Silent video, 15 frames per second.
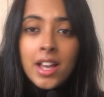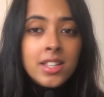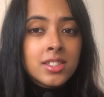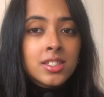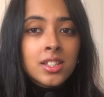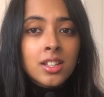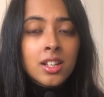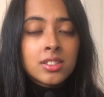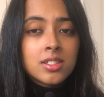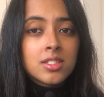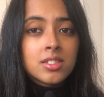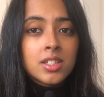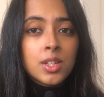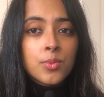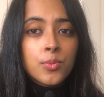I see it as the
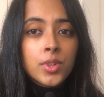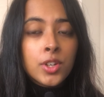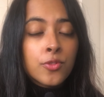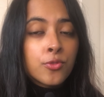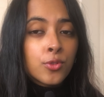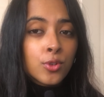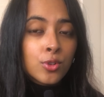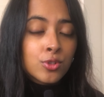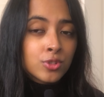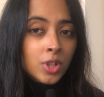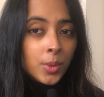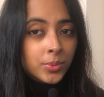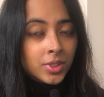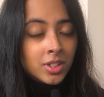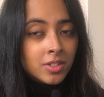same way
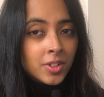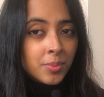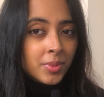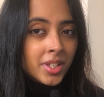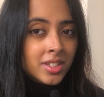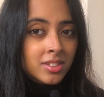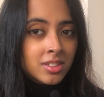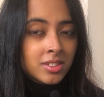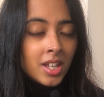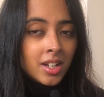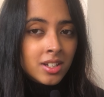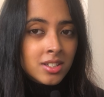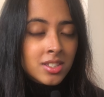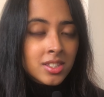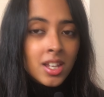Photoshop didn't replace
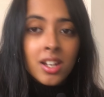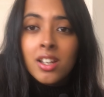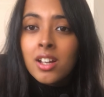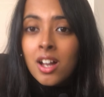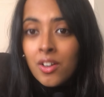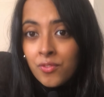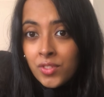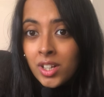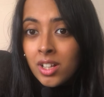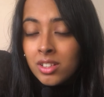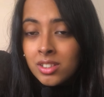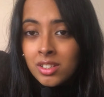designers and Canva